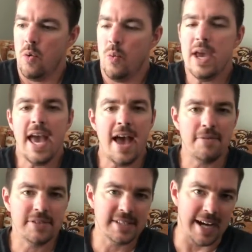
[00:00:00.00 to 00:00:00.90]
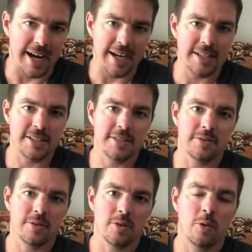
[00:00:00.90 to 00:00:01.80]
we have science,
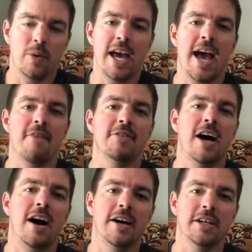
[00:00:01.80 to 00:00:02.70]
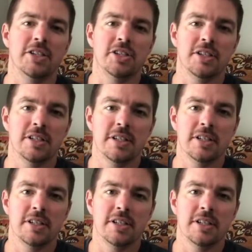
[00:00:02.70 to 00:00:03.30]
we have knowledge.